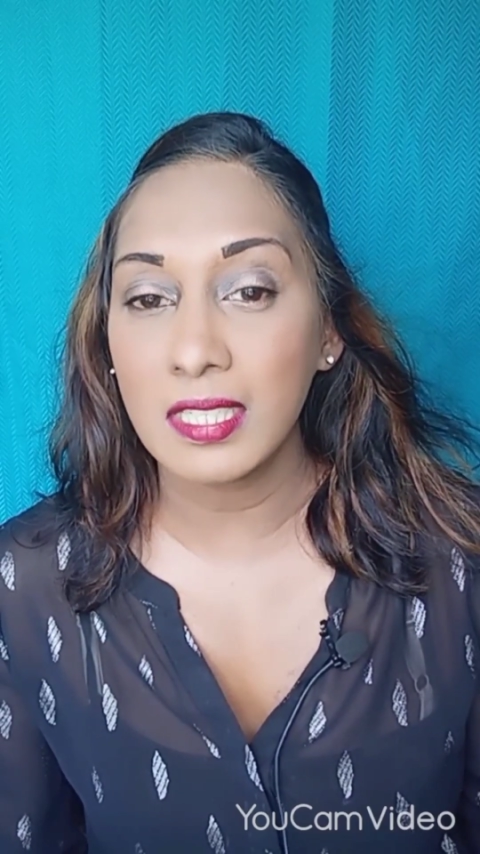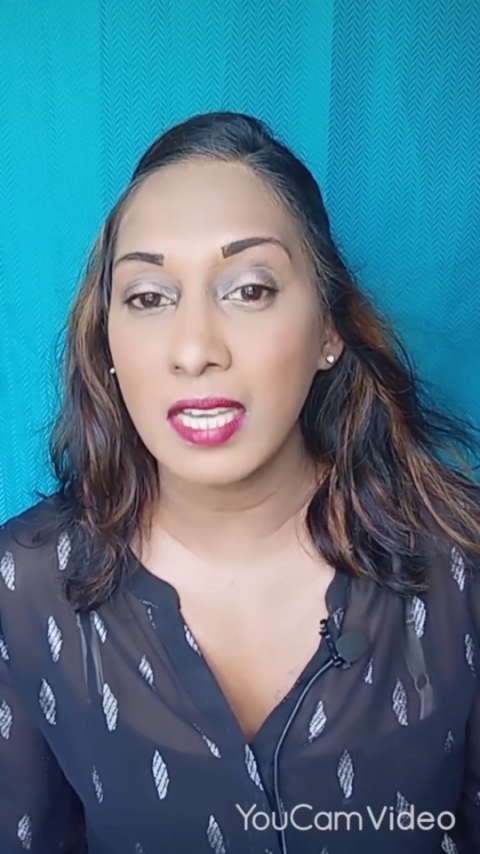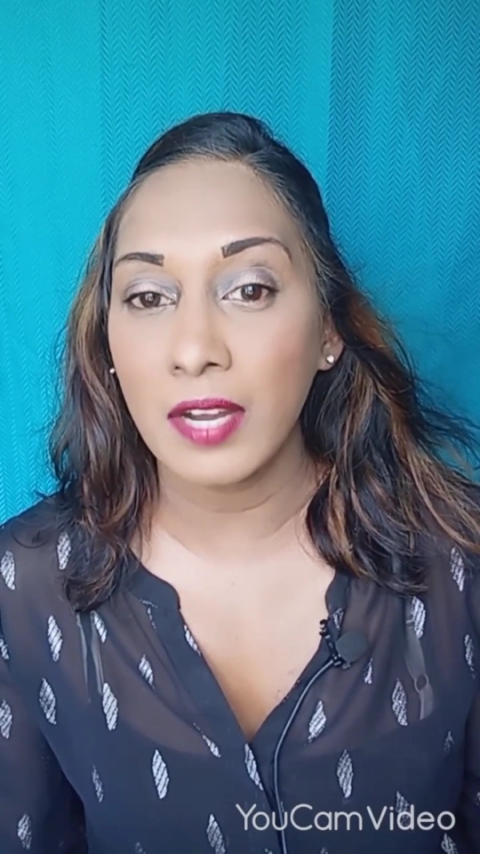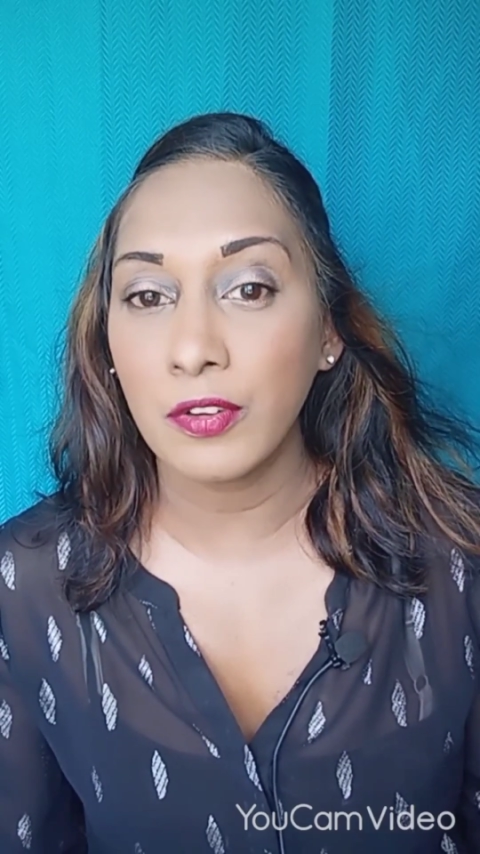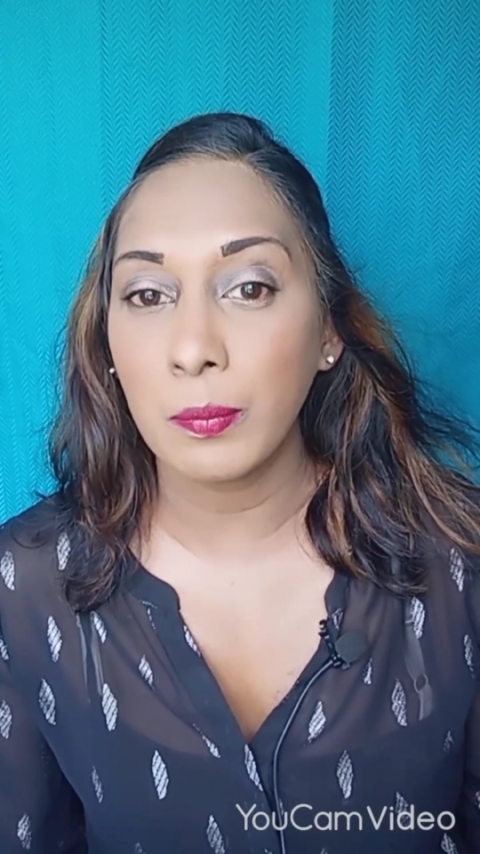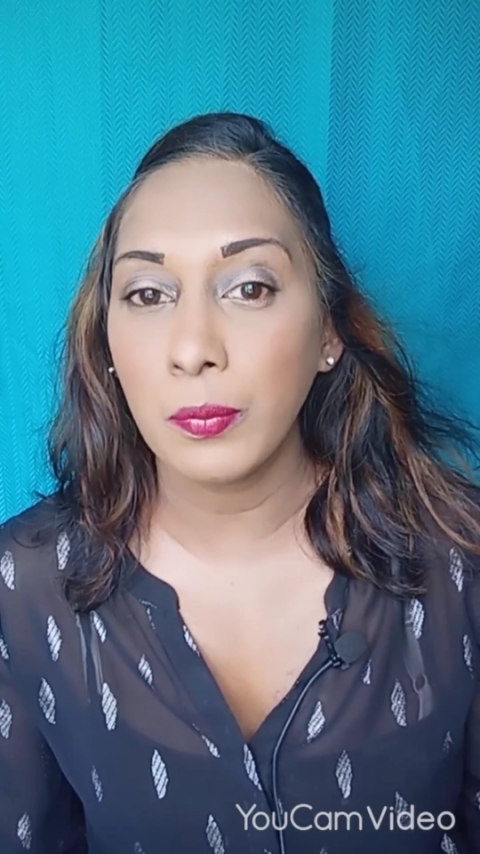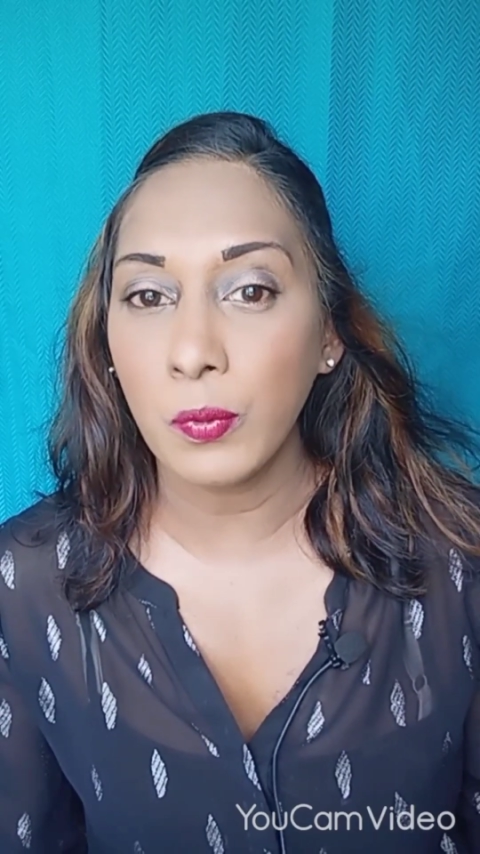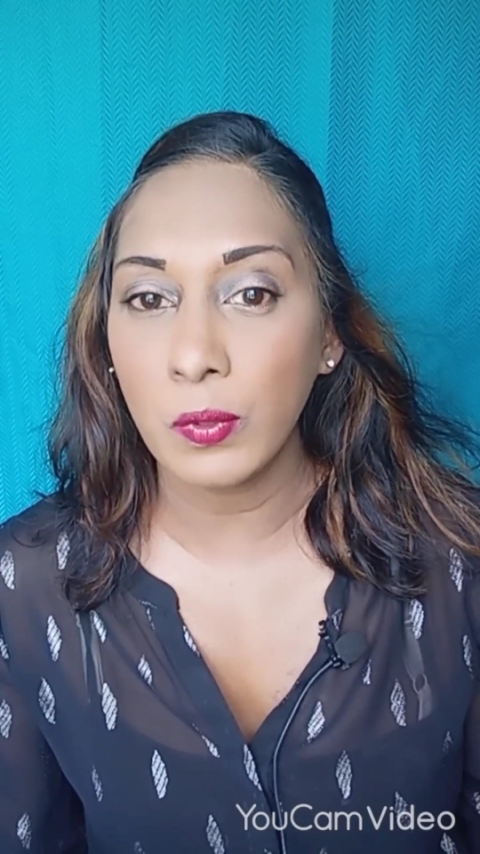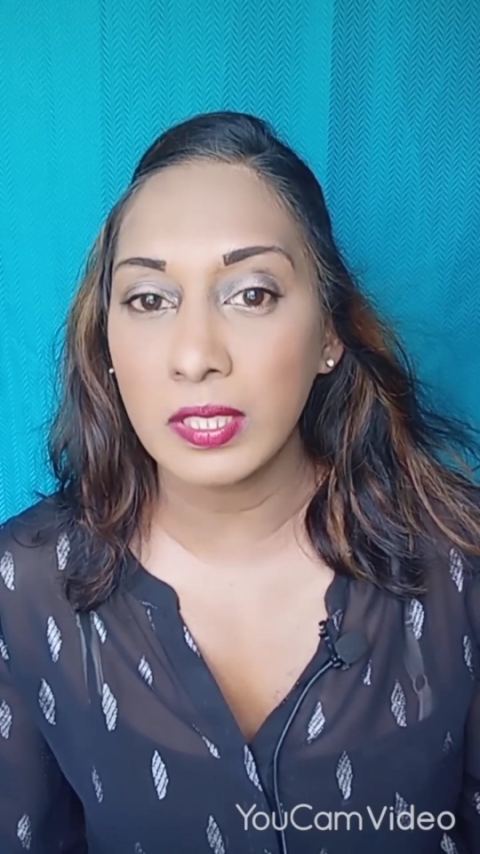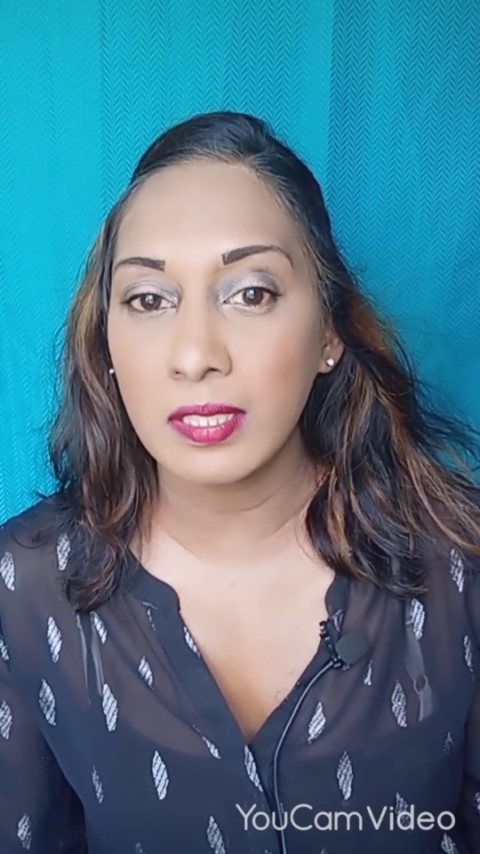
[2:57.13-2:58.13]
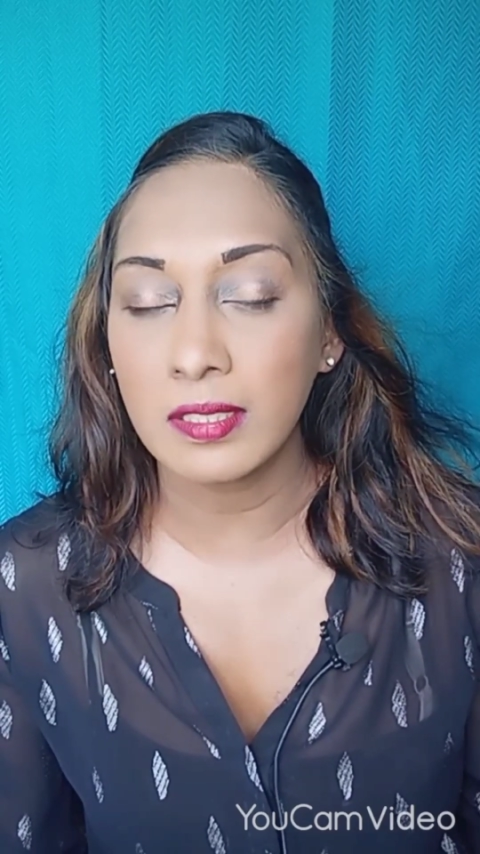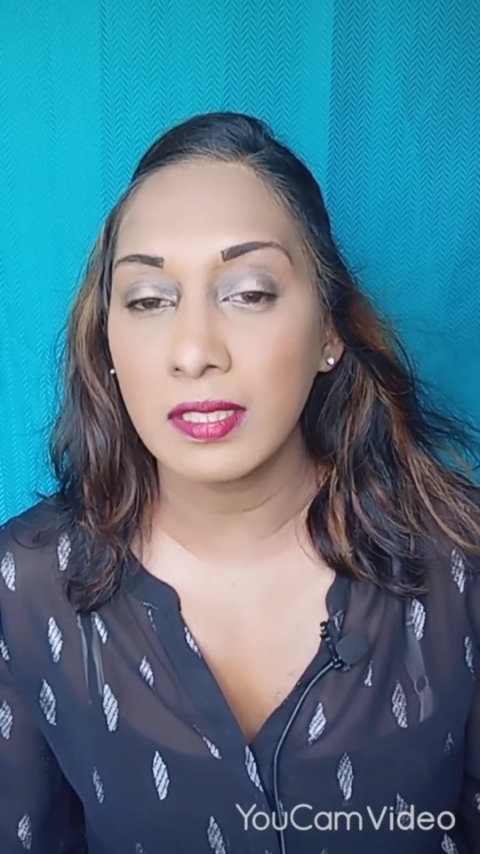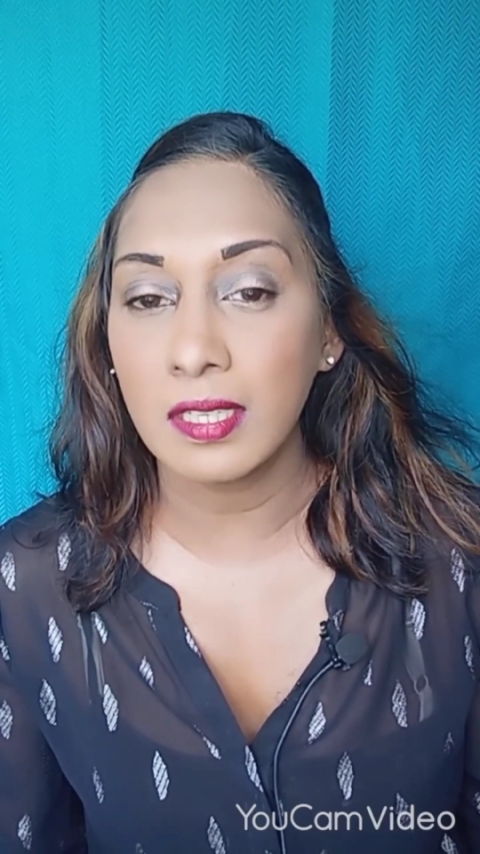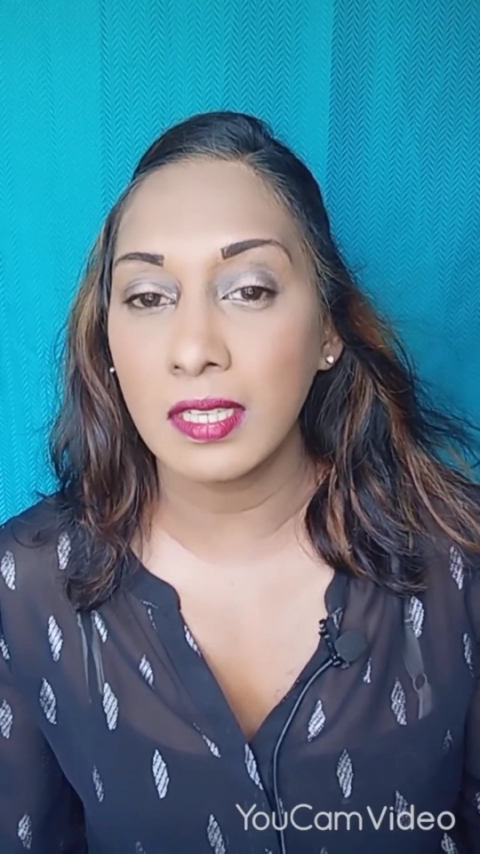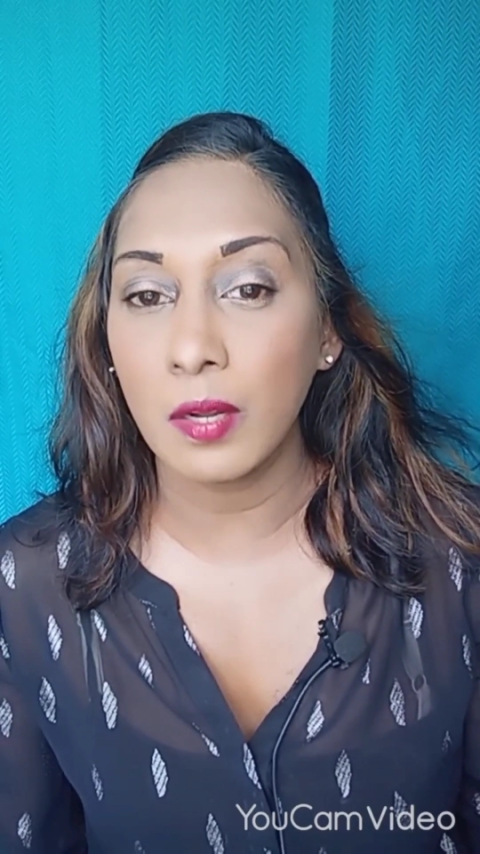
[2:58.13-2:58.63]
are important
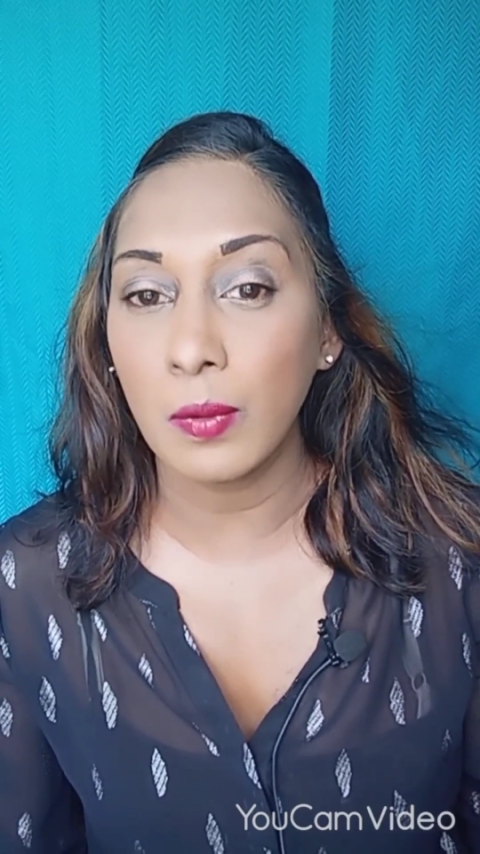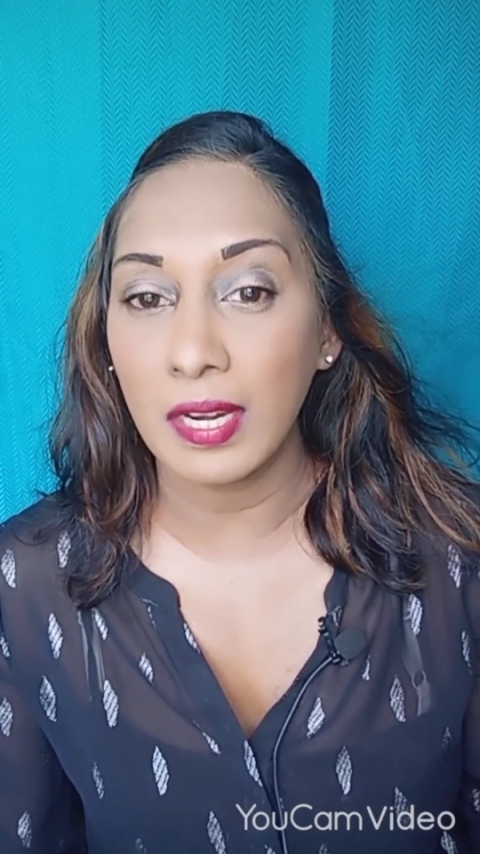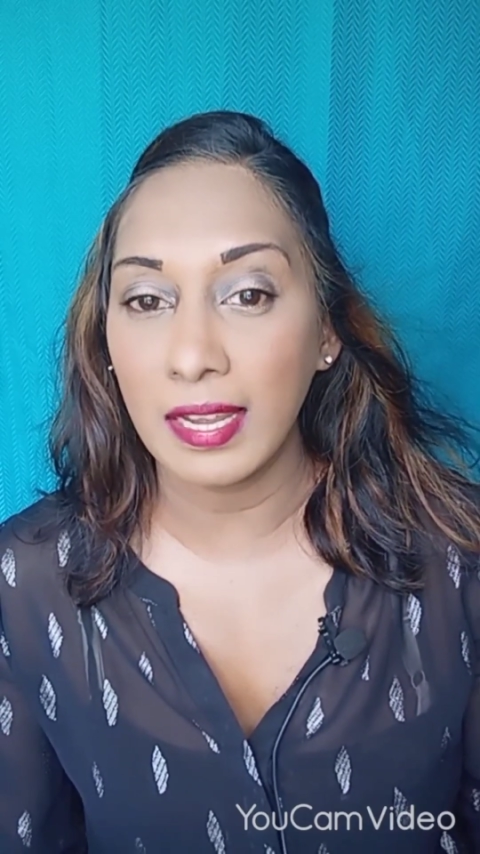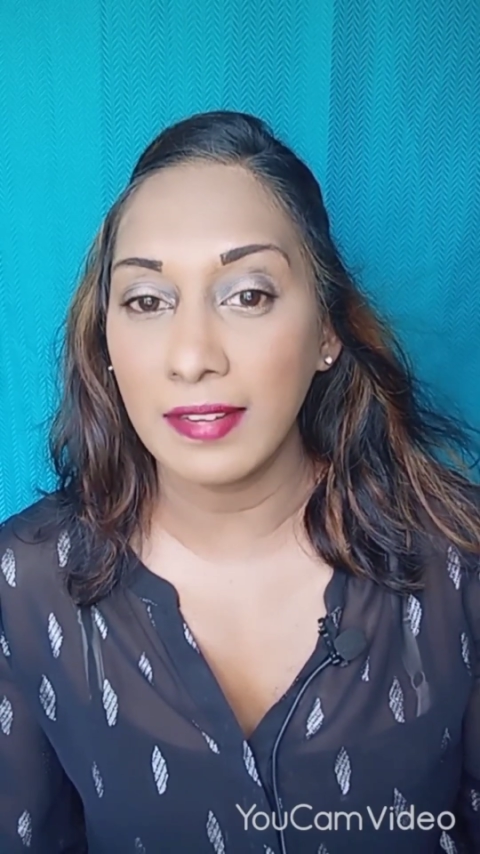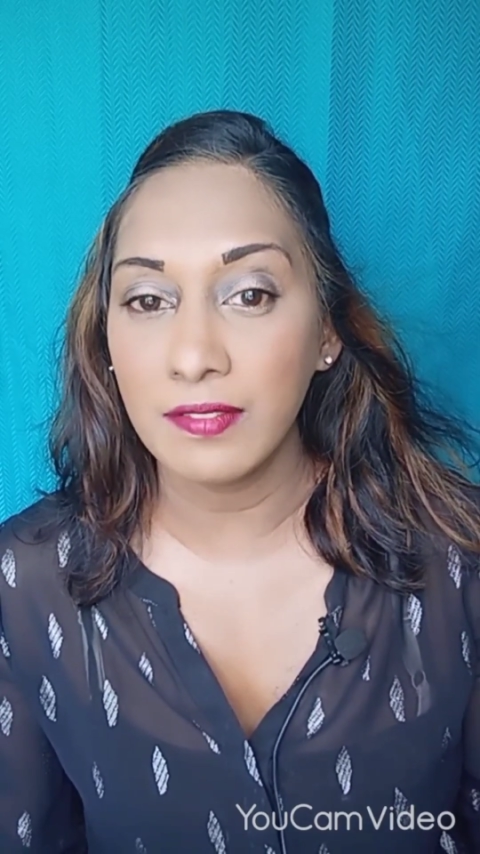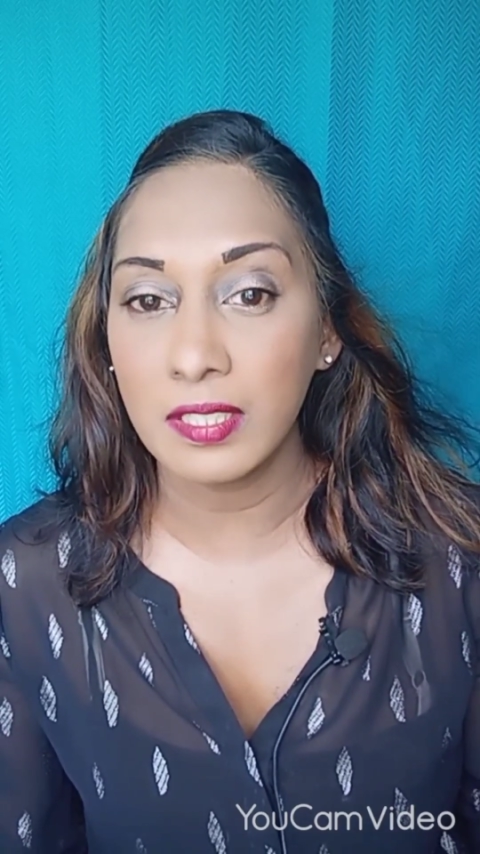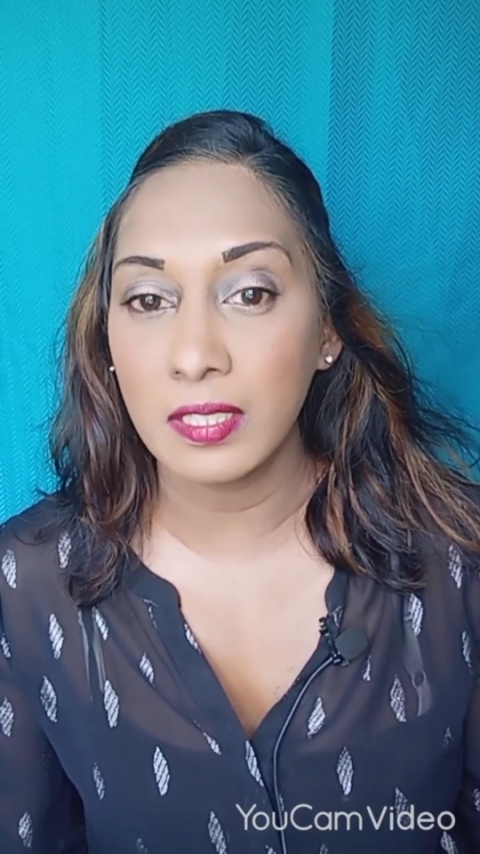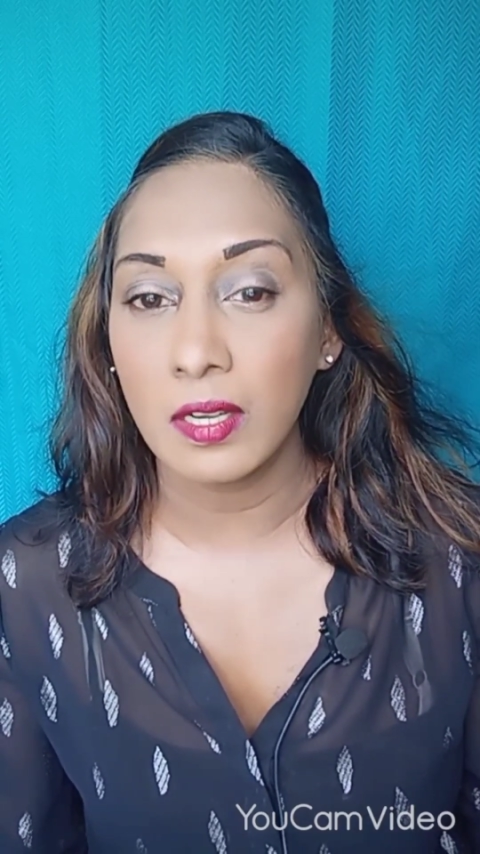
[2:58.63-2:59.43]
in our lives,